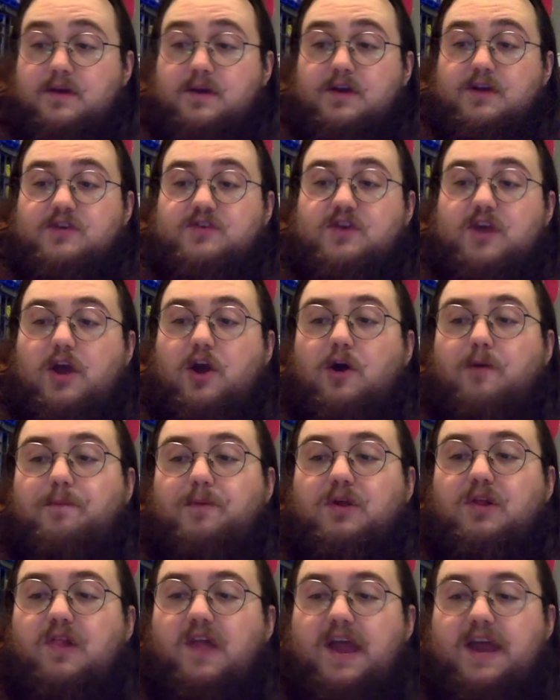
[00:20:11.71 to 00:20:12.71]
So I hope
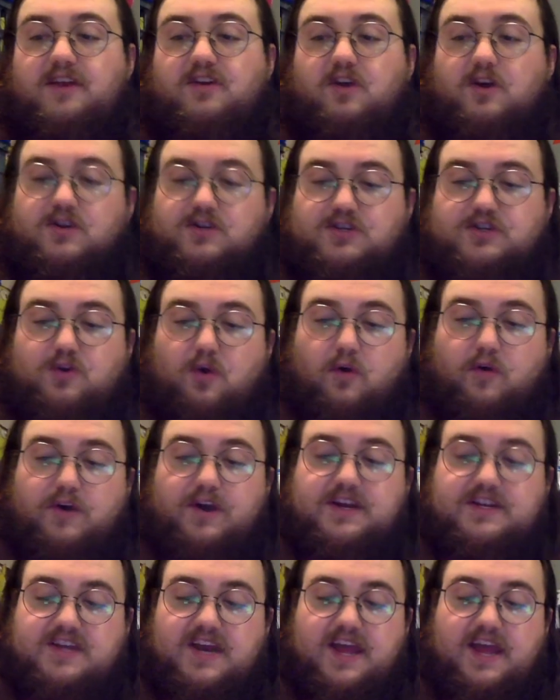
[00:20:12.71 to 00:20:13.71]
you liked our
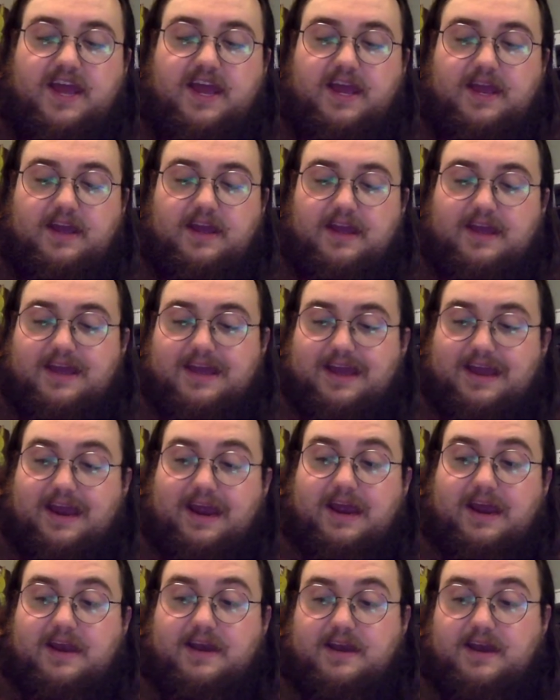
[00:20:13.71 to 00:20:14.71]
story today,
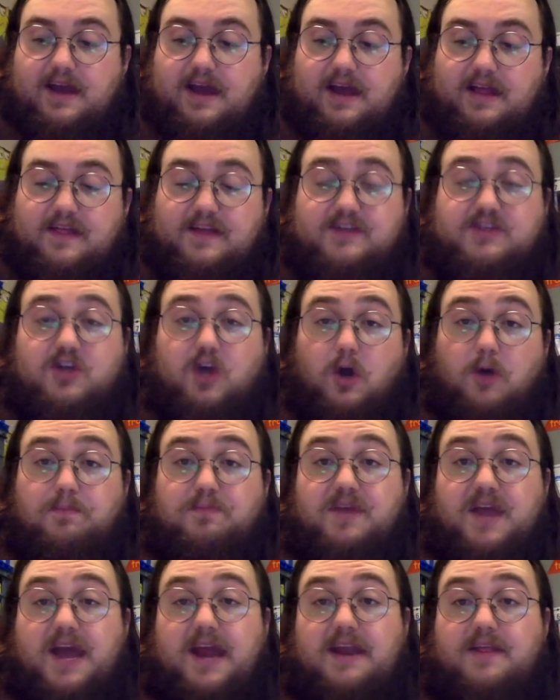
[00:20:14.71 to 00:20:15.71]
and let's
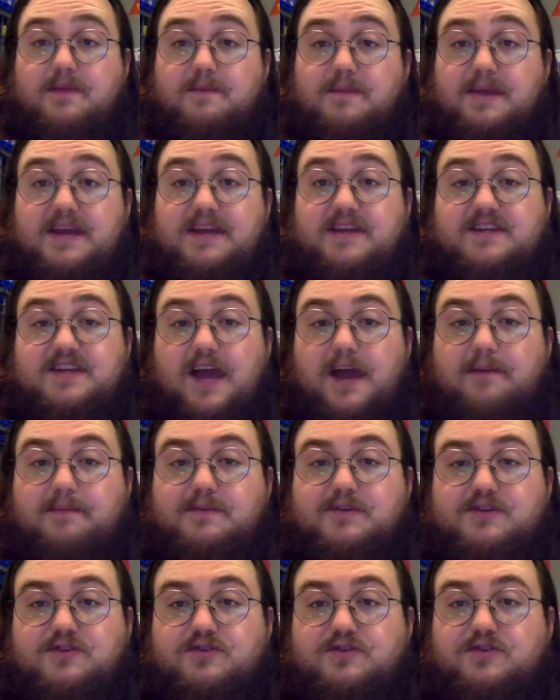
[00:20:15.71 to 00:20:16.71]
hope that in the meantime,
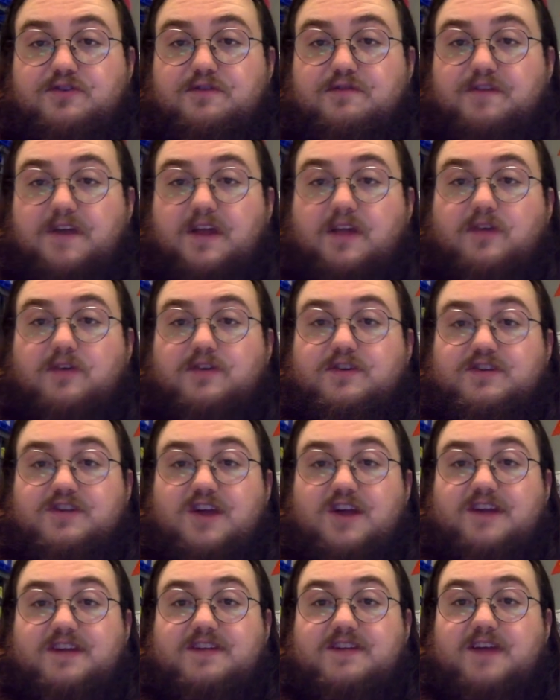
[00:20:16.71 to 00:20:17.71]
Mr. Cervello does
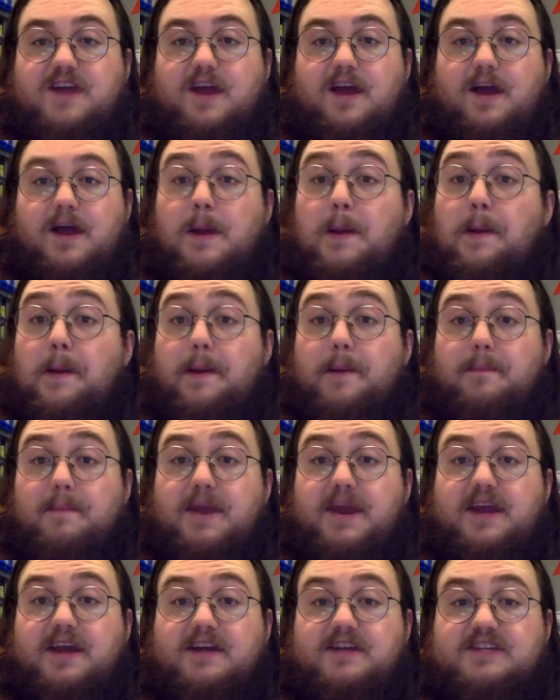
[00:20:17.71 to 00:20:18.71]
not
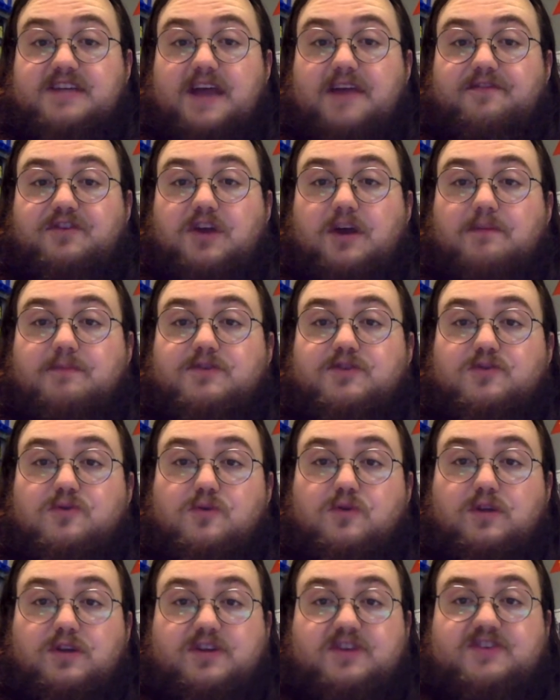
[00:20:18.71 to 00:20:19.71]
make us have to come to
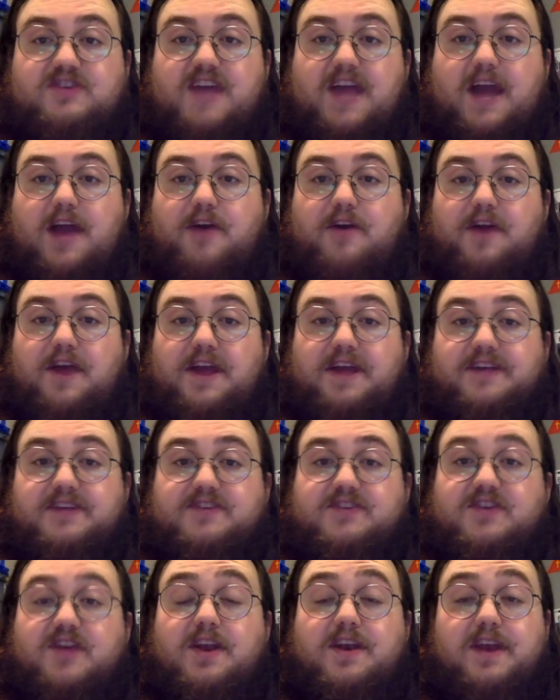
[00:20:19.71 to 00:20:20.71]
school on Saturday and
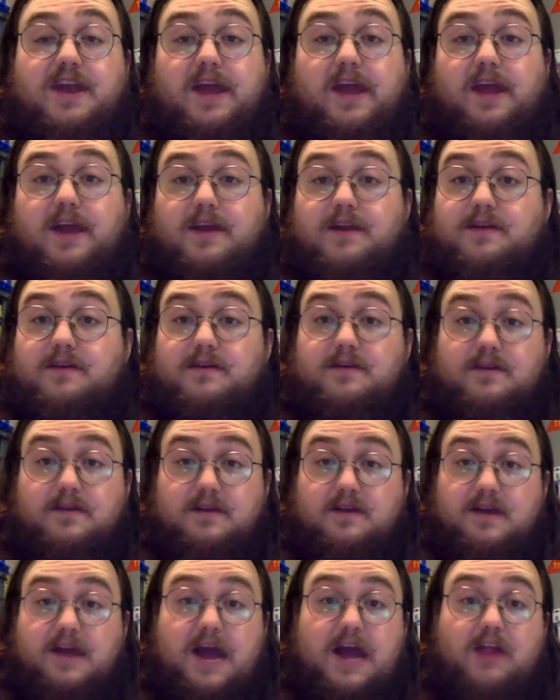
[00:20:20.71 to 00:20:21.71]
Sunday and
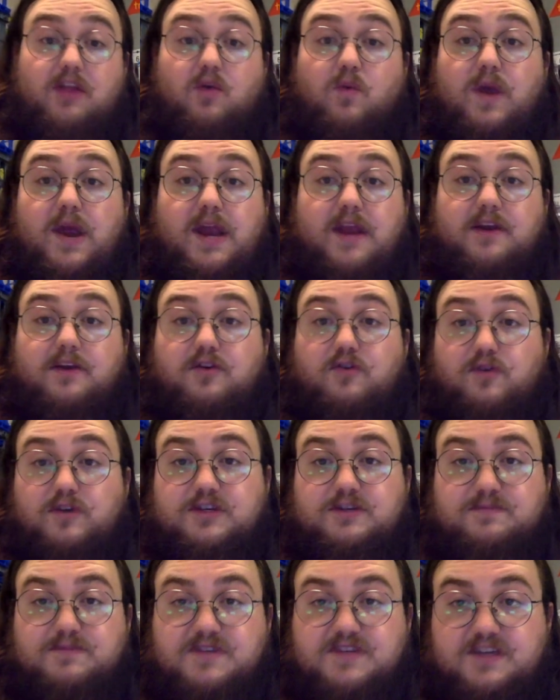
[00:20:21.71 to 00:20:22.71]
Halloween and
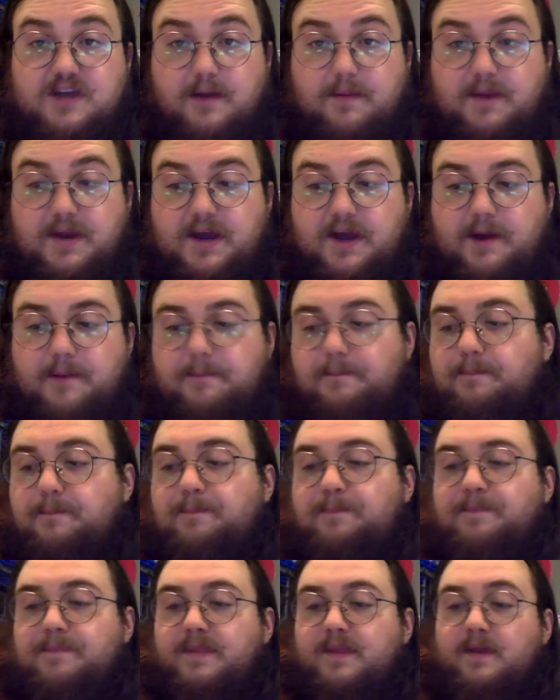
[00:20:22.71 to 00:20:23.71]
Christmas coming up,
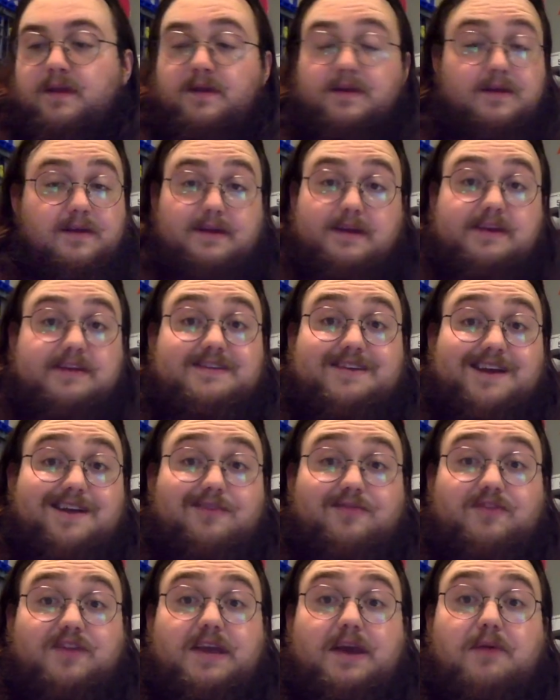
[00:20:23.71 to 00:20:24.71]
because I
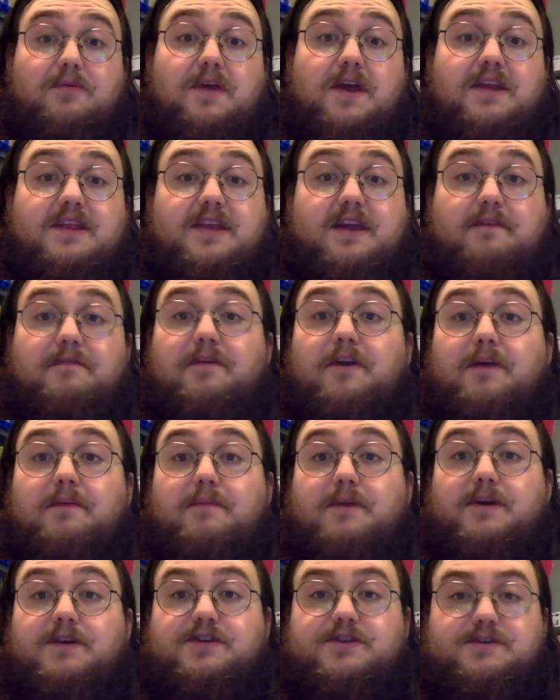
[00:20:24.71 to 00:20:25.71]
don't think I would like that very
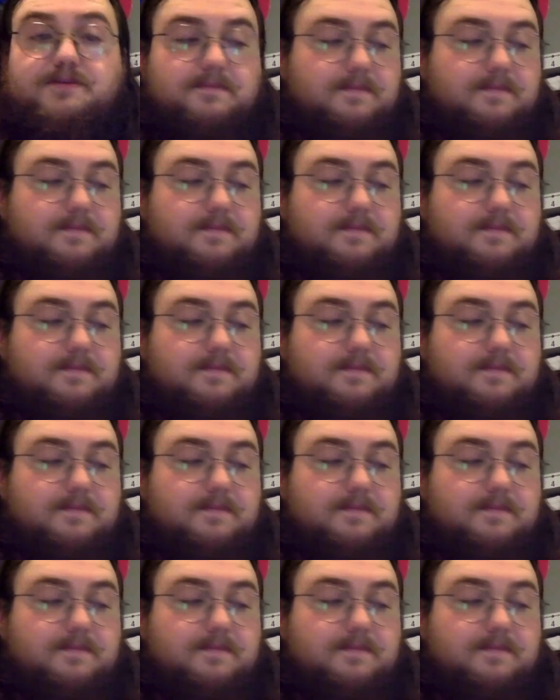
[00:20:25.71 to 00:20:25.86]
much.